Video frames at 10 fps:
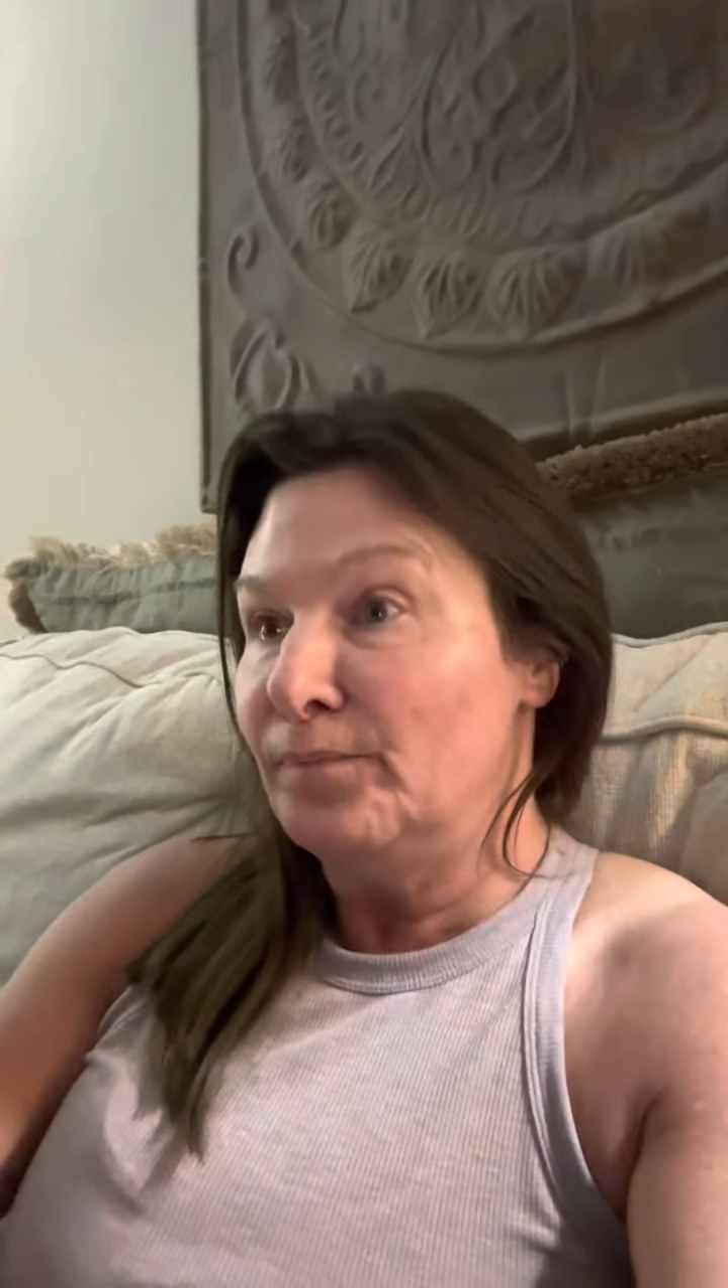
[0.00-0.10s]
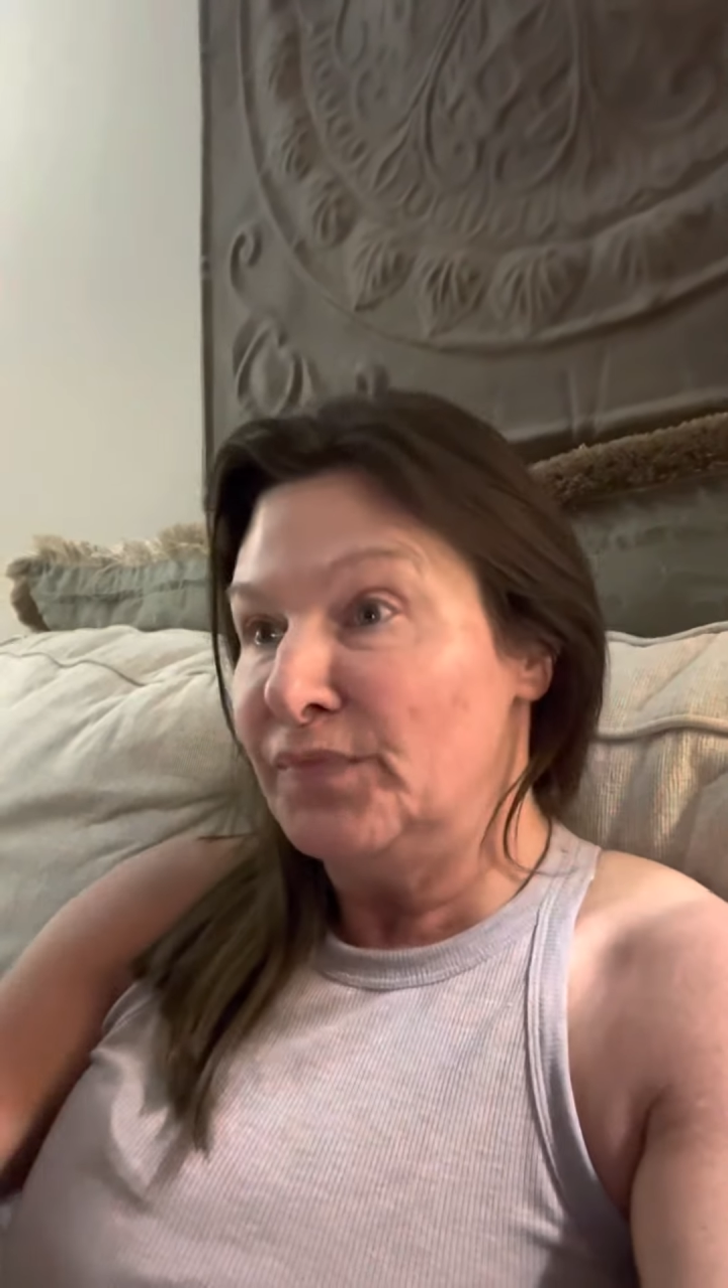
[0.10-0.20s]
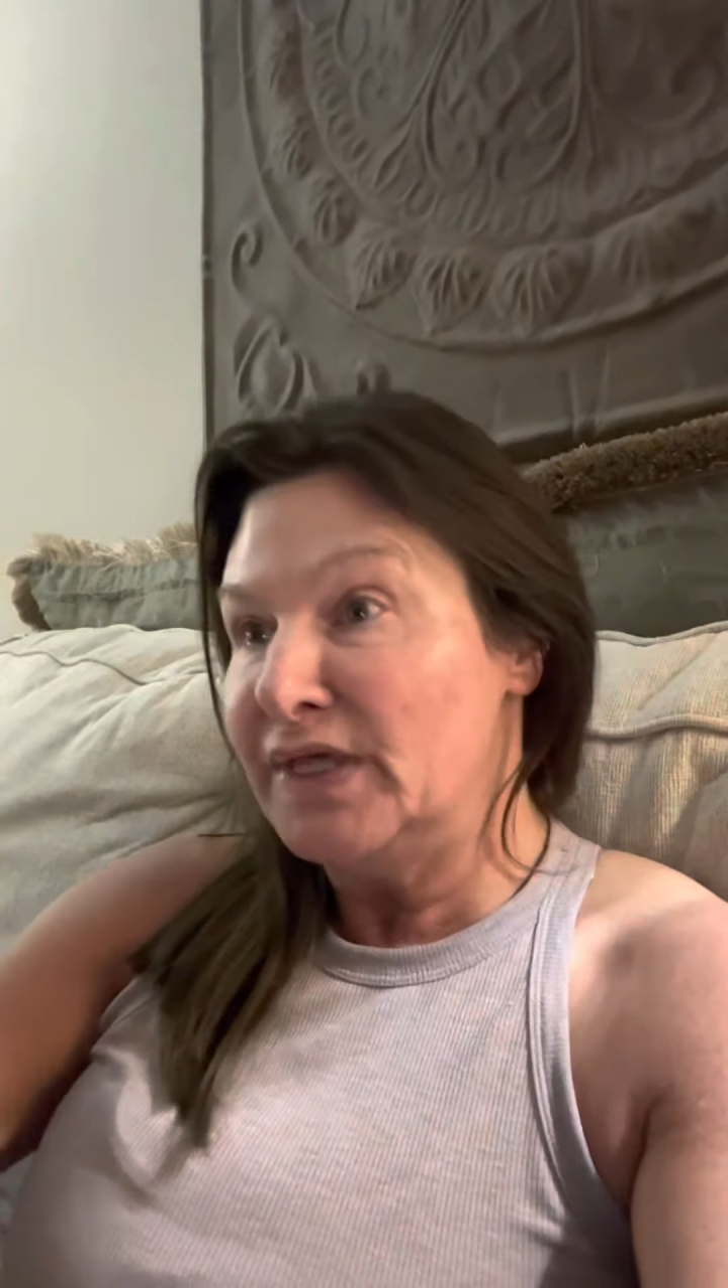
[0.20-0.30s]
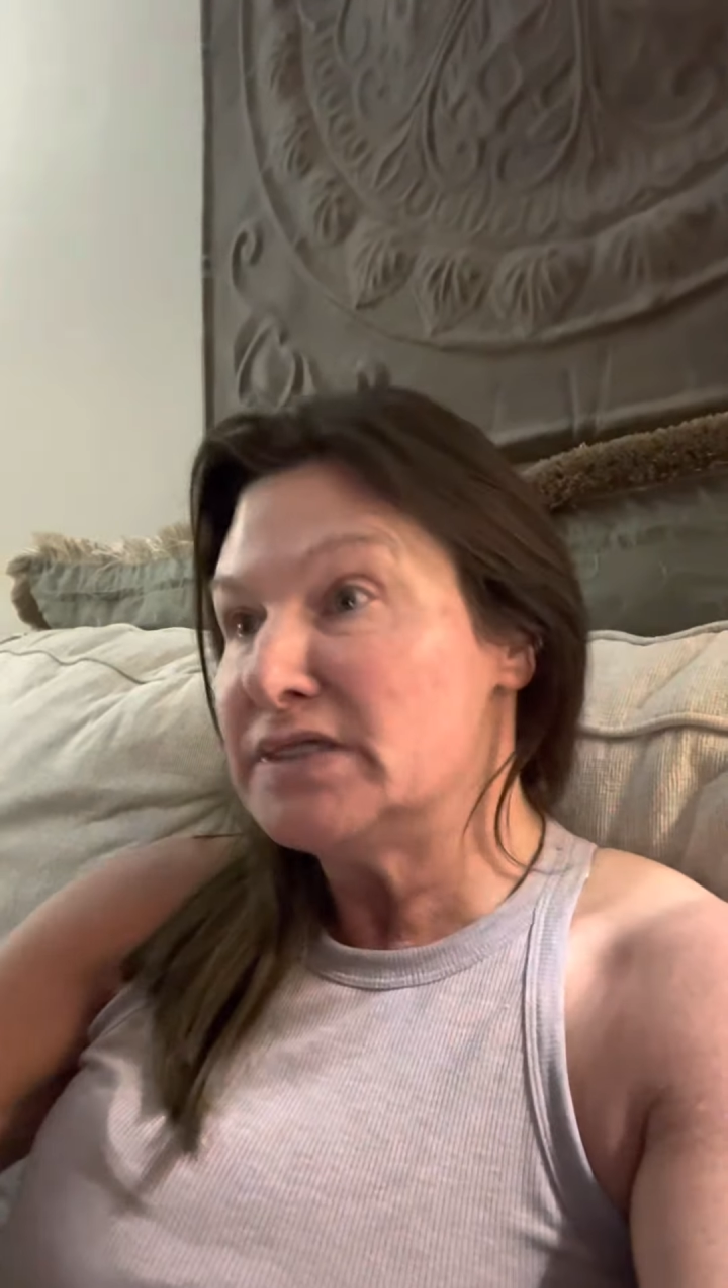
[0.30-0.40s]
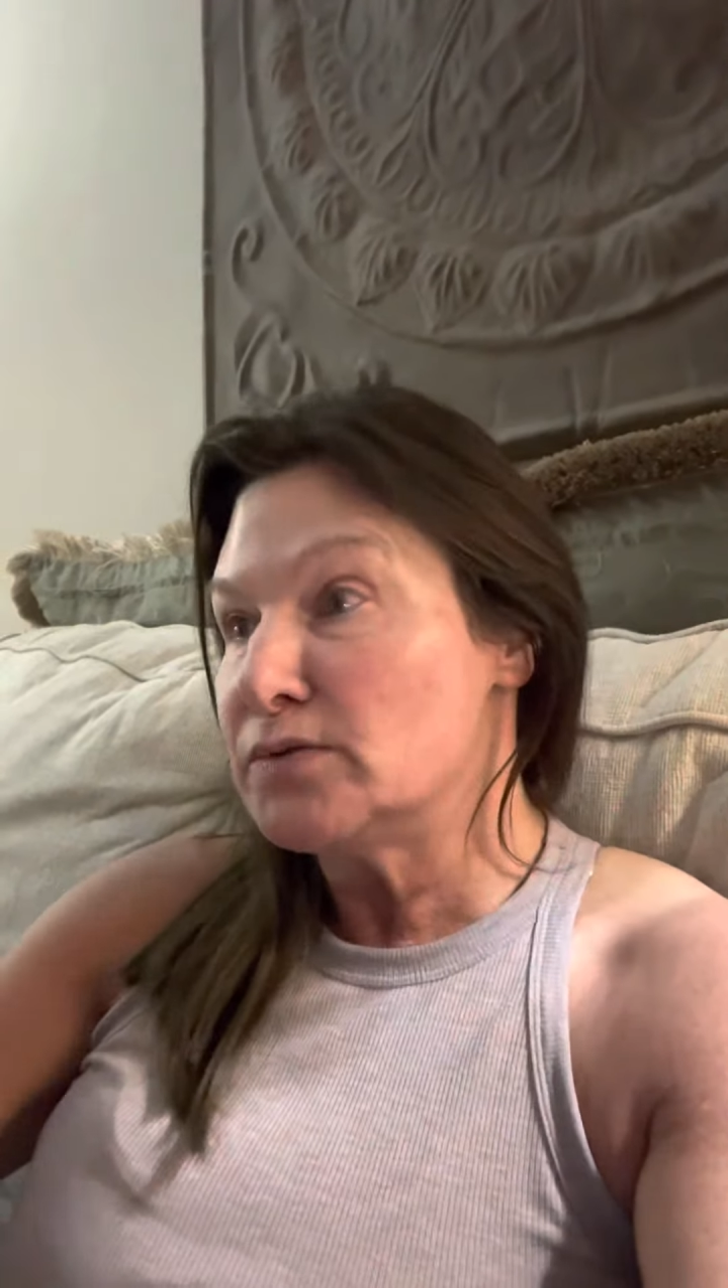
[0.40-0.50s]

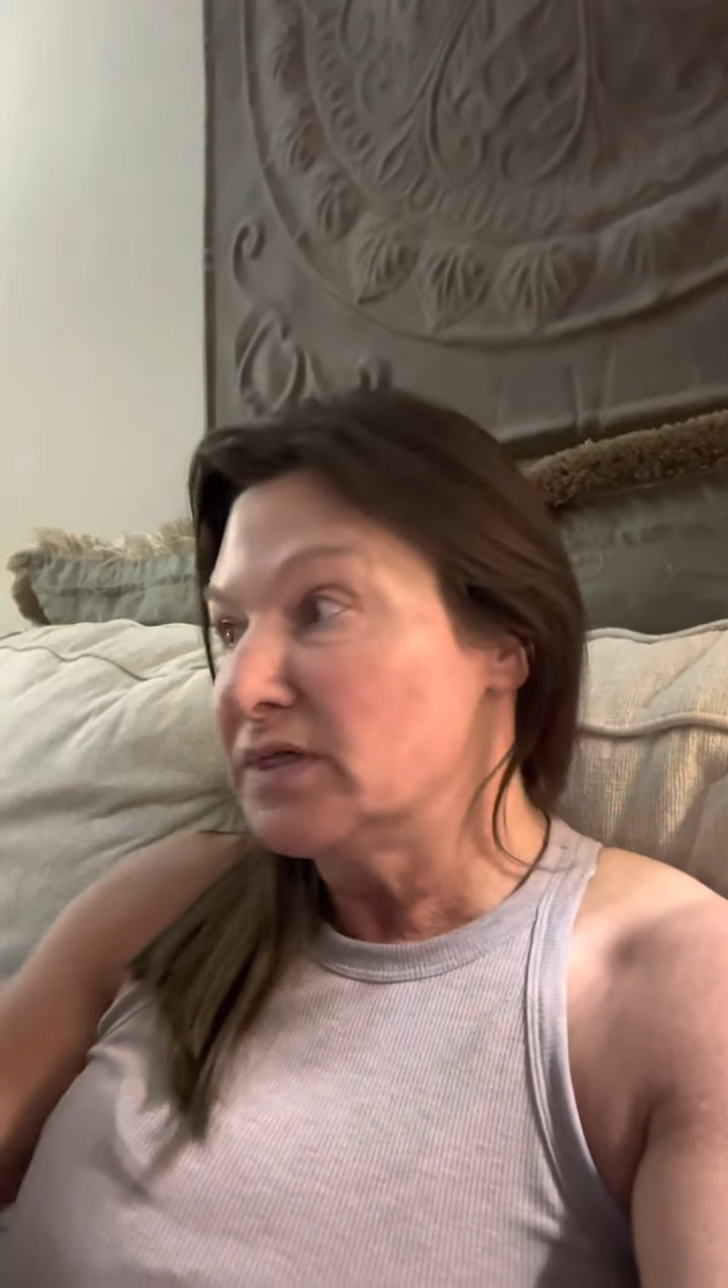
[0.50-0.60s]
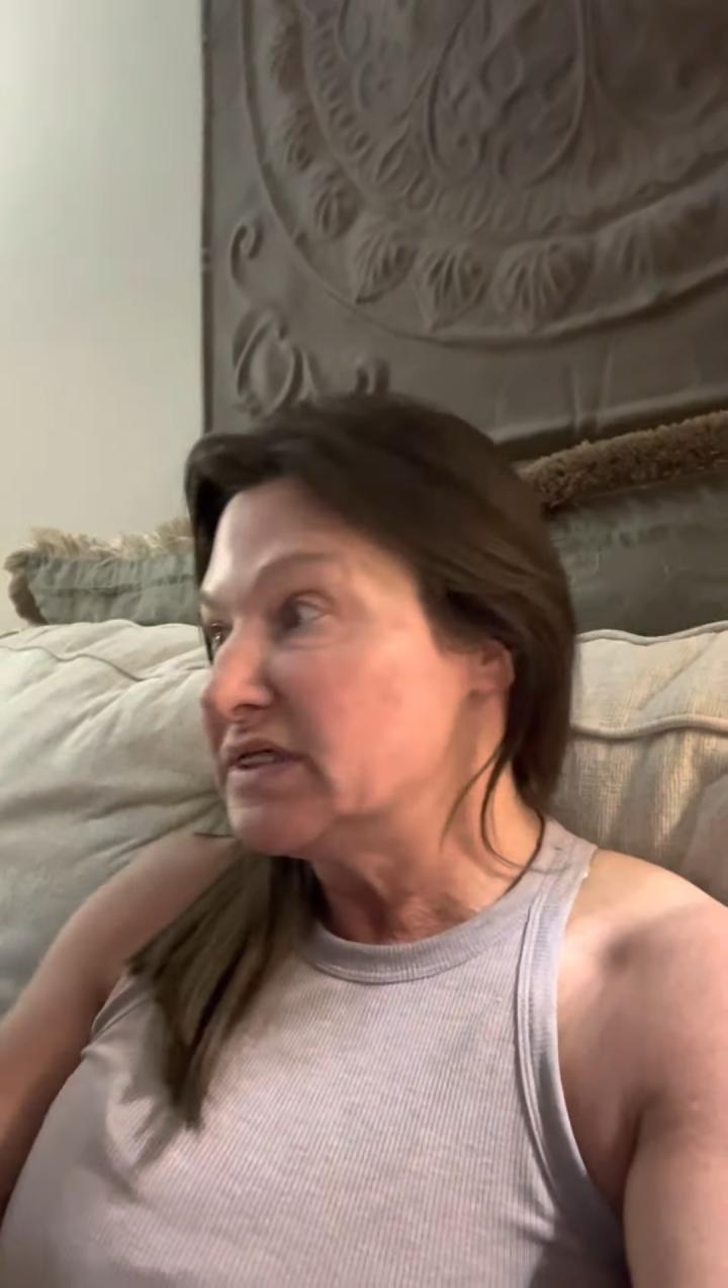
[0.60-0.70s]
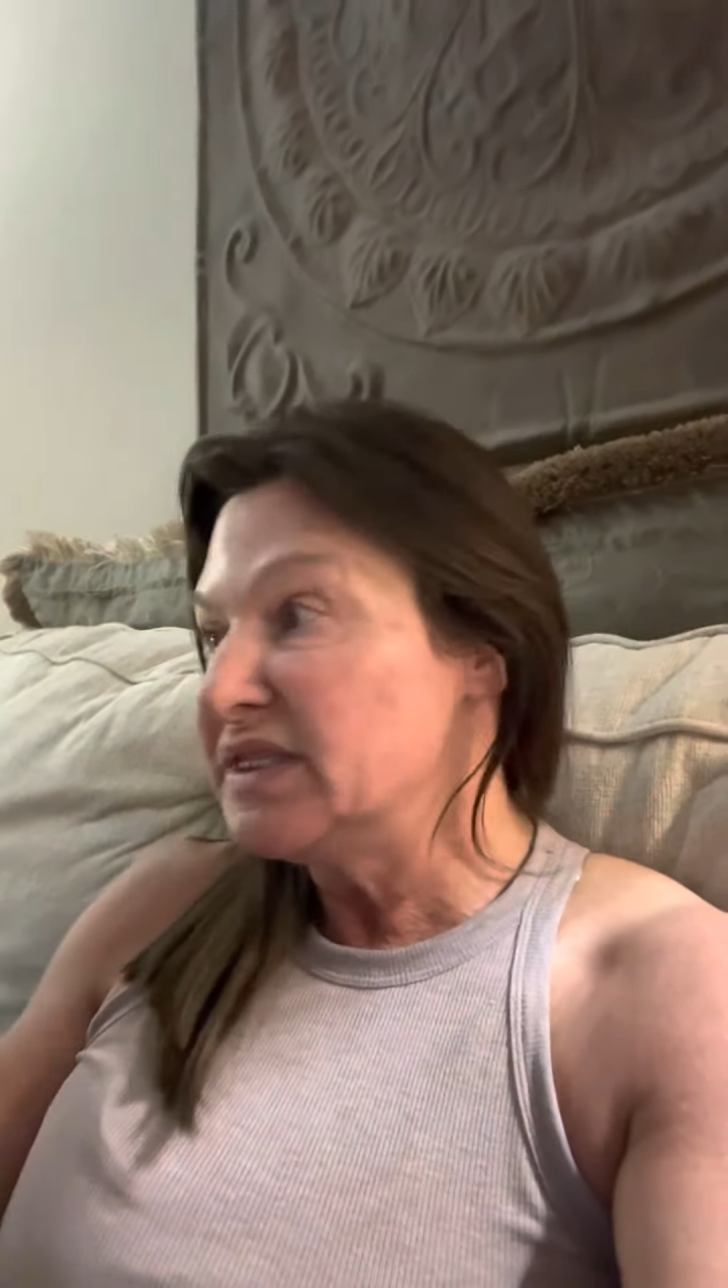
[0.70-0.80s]
these words and